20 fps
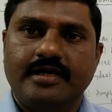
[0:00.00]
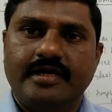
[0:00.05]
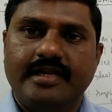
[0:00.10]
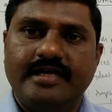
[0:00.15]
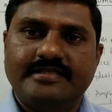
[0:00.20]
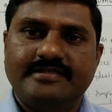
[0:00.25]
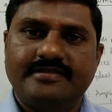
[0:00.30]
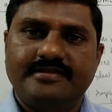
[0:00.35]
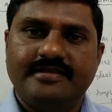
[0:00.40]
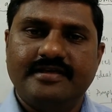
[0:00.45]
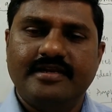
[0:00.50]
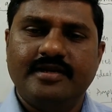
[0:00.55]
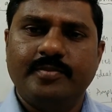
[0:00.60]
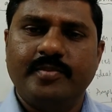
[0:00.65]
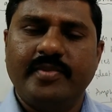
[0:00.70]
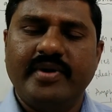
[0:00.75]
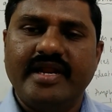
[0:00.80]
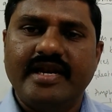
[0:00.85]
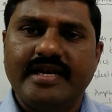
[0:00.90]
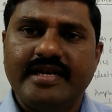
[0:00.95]

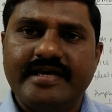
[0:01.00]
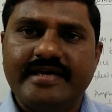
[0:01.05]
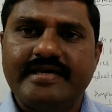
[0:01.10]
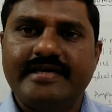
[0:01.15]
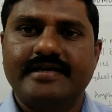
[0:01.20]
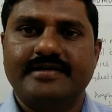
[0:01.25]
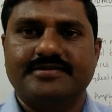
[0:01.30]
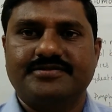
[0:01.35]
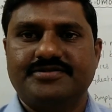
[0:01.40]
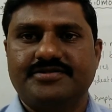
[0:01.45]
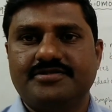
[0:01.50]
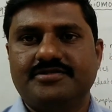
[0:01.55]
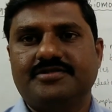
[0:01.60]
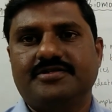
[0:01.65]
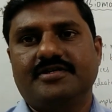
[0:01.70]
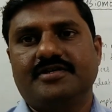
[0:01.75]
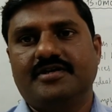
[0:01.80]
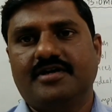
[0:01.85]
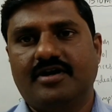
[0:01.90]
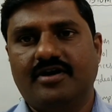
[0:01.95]
Lecithin mainly
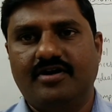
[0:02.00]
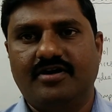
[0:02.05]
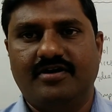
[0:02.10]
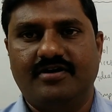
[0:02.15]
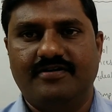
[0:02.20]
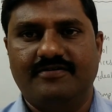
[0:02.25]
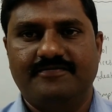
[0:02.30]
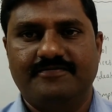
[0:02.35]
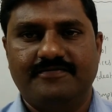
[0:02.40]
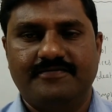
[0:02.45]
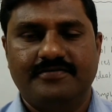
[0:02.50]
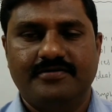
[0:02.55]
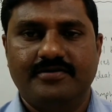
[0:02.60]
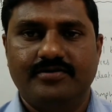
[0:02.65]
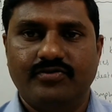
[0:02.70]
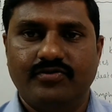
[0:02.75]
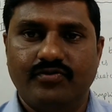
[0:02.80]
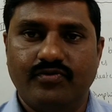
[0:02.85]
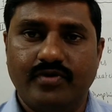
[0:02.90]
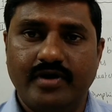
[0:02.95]
consisting of
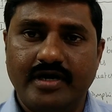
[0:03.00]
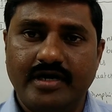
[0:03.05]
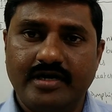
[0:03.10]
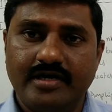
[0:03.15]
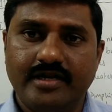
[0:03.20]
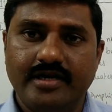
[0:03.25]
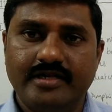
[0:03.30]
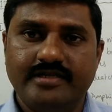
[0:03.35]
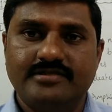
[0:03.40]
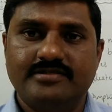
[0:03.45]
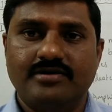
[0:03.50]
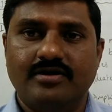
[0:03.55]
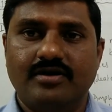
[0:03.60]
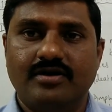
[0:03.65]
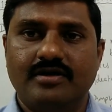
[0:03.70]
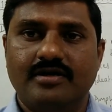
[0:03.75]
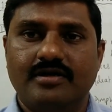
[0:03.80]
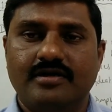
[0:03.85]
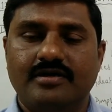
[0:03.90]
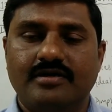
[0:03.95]
one
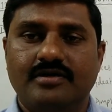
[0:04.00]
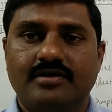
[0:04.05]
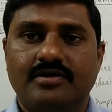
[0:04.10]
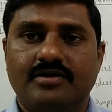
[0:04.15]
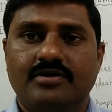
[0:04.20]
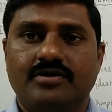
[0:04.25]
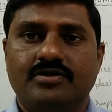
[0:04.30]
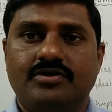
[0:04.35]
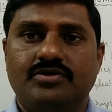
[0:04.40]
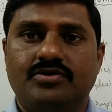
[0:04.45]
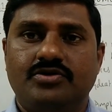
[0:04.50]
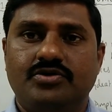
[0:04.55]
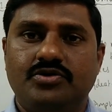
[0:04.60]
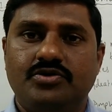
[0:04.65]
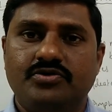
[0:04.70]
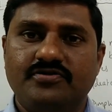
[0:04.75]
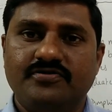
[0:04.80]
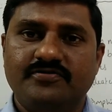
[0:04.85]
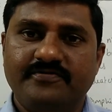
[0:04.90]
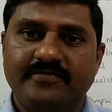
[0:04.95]
glycerol,
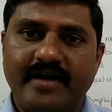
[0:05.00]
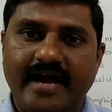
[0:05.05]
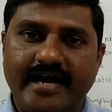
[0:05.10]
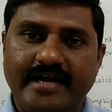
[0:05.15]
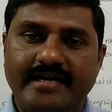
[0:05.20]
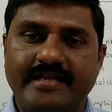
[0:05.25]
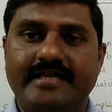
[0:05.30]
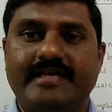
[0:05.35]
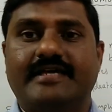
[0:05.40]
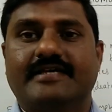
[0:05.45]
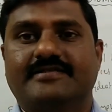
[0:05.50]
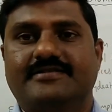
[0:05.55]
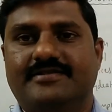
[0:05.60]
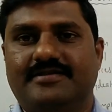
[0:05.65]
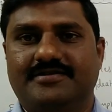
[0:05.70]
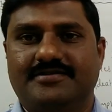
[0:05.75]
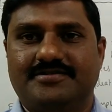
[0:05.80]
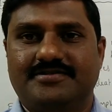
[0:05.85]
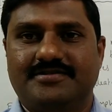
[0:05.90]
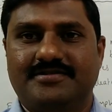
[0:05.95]
two fatty
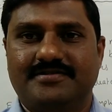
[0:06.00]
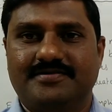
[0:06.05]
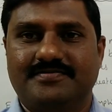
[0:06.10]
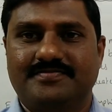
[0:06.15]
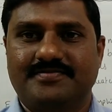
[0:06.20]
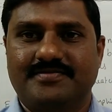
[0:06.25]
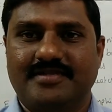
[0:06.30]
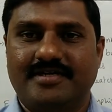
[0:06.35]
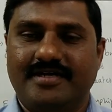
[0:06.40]
acids.